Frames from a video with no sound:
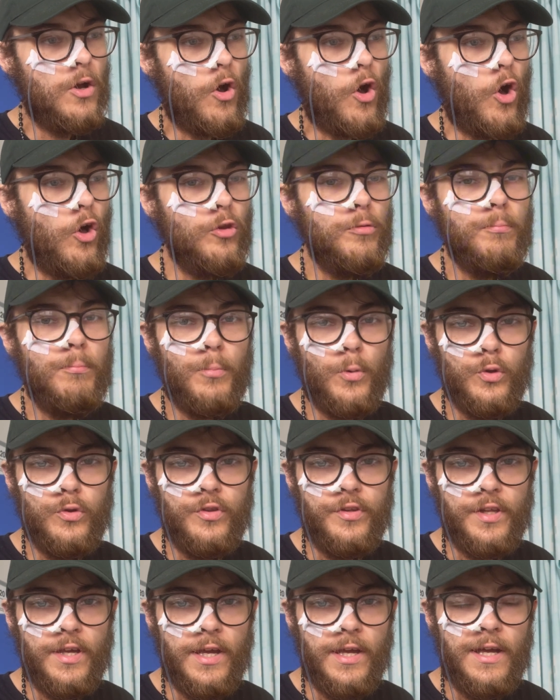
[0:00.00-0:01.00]
on
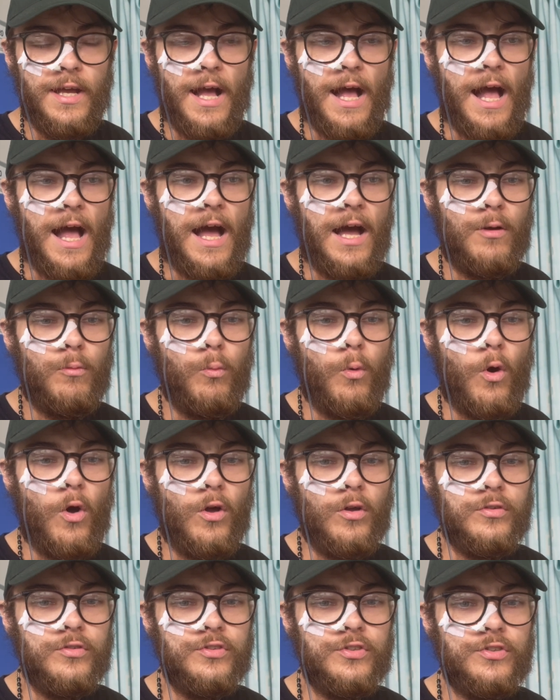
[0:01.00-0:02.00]
Monday I
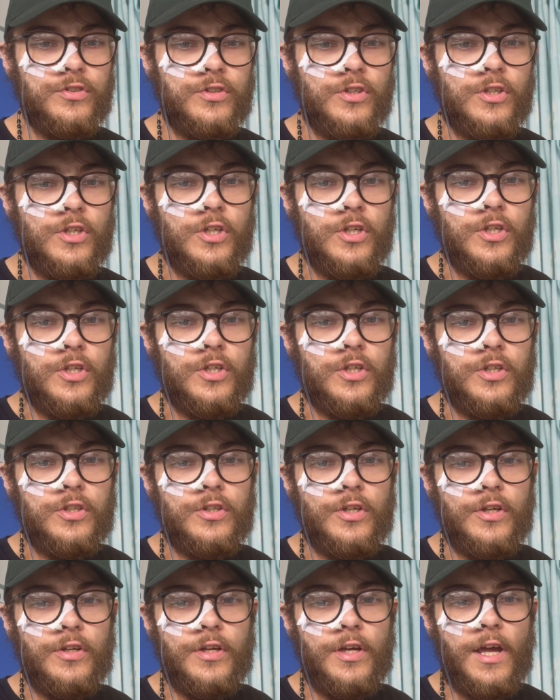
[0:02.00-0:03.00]
was
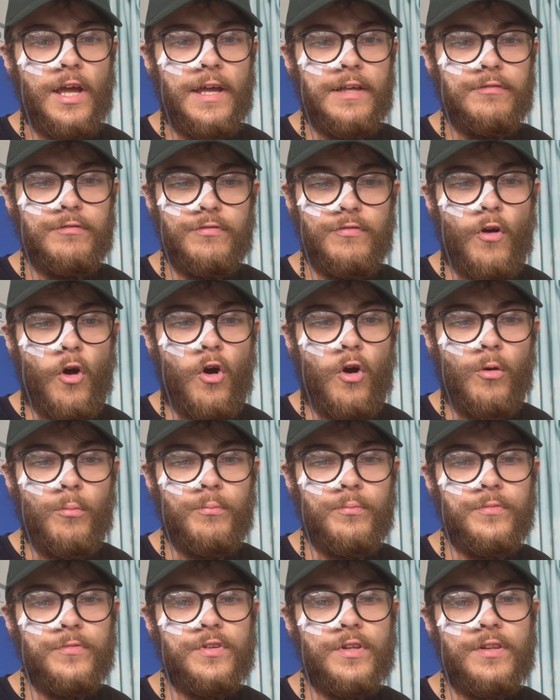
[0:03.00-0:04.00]

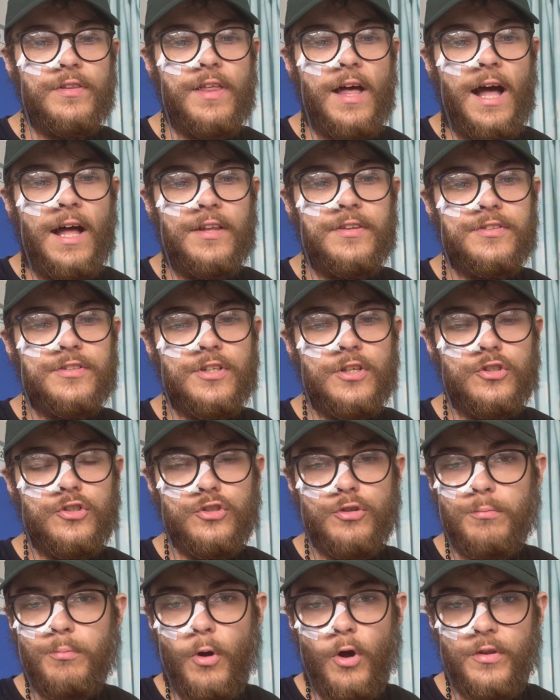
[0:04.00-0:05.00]
informed that at
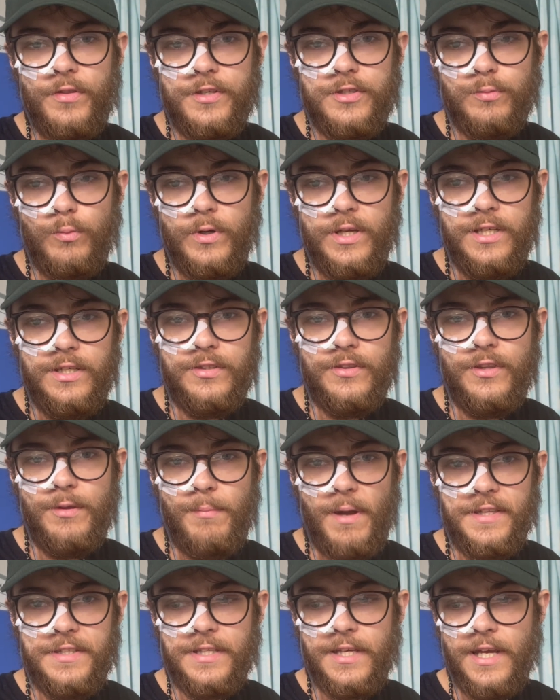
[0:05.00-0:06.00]
some point this week the
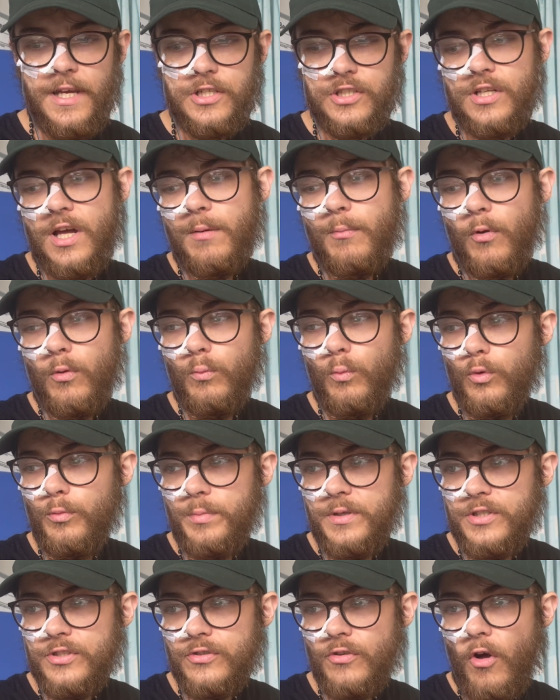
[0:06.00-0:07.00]
medication I'm on would
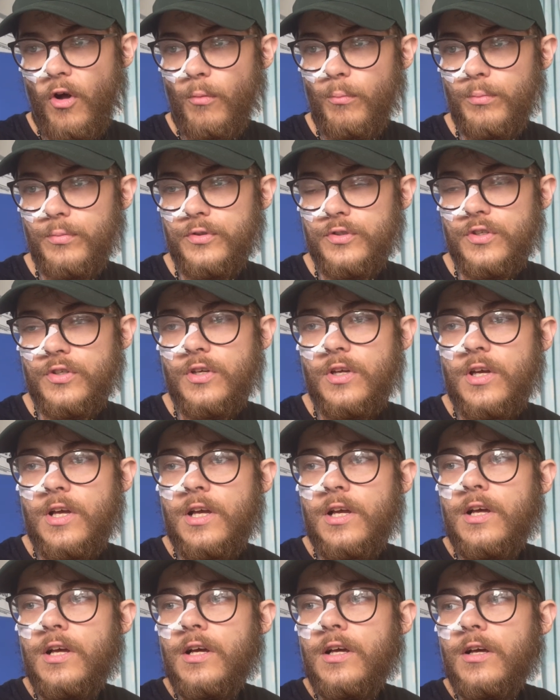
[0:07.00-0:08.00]
be stopped
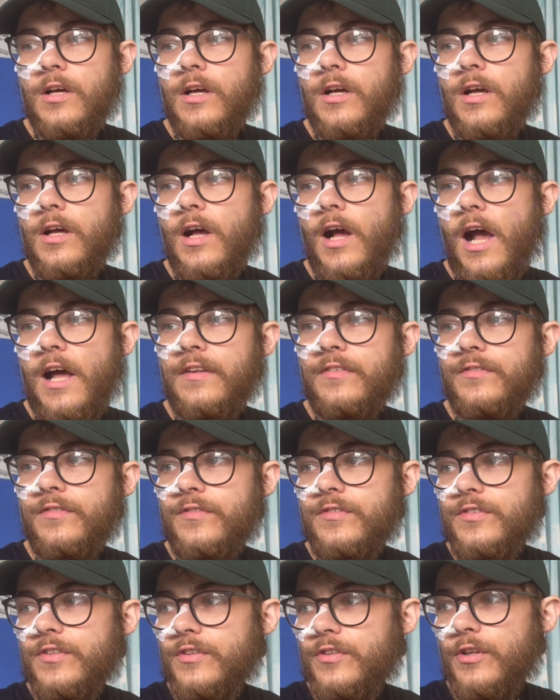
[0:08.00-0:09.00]

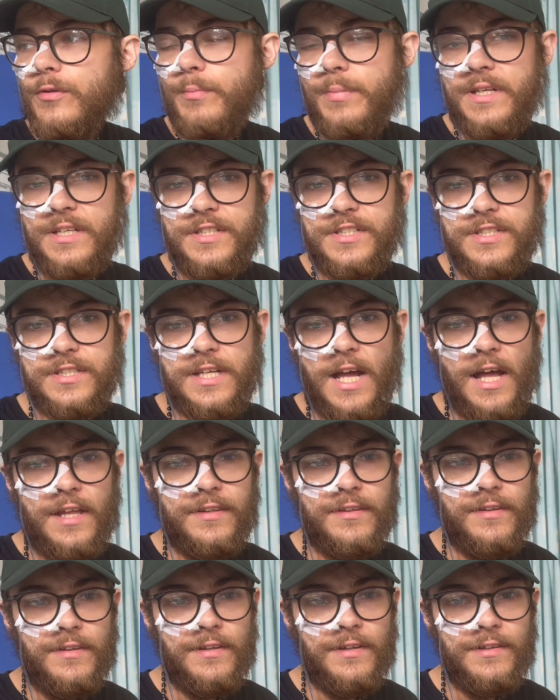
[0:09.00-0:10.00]
and there'd be a
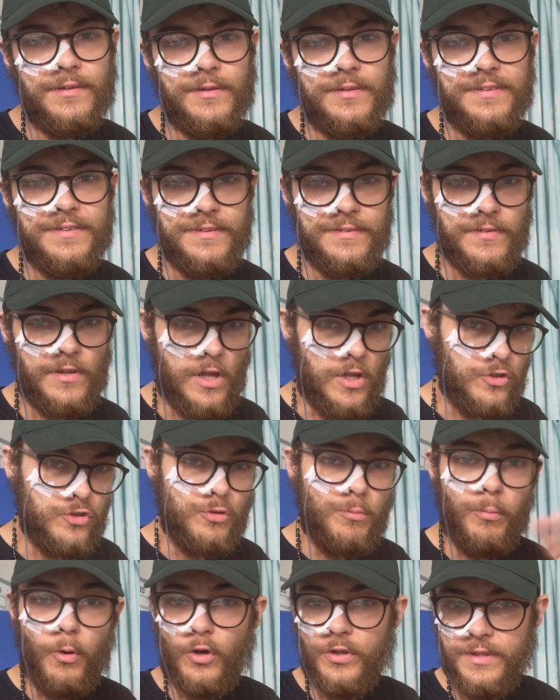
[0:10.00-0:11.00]
scan at
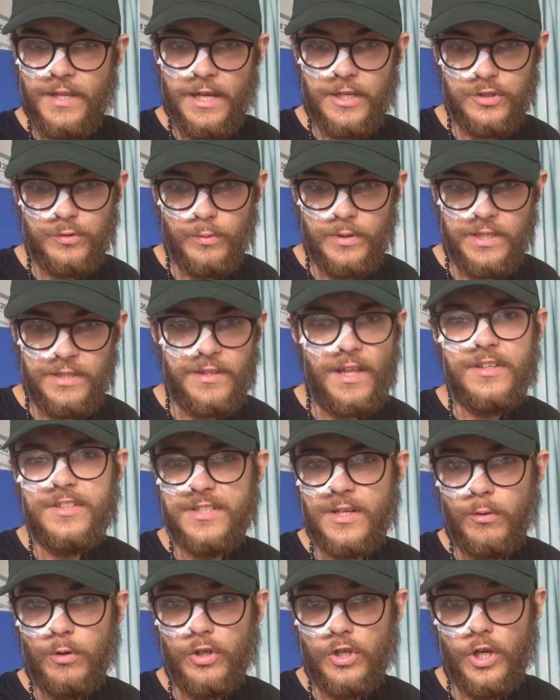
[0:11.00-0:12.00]
some point next week. That's
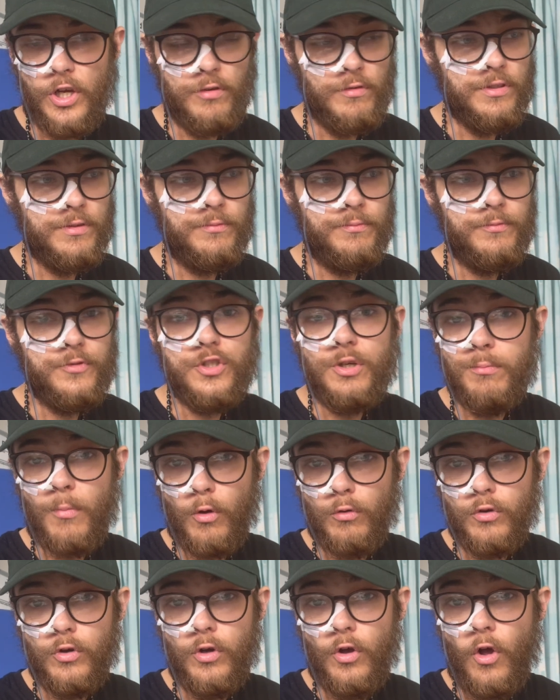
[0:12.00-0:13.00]
now occurring
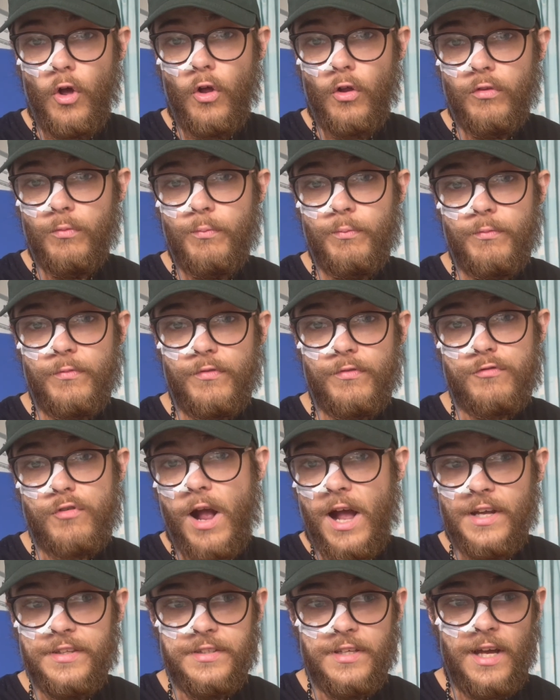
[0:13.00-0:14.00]
tomorrow or
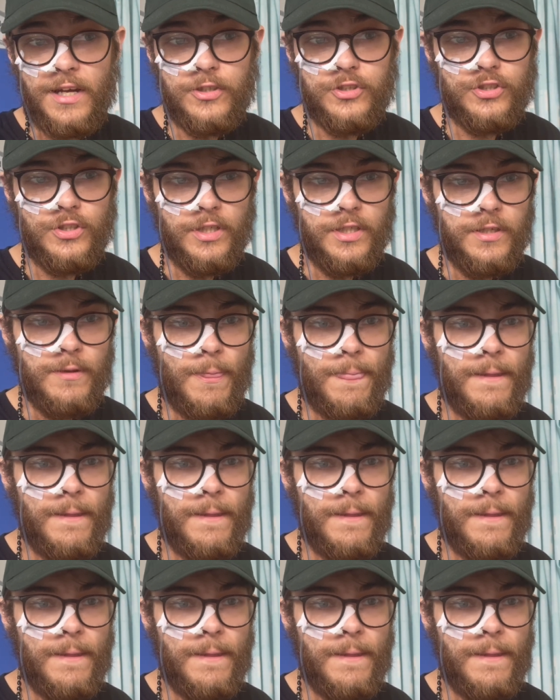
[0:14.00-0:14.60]
Friday actually,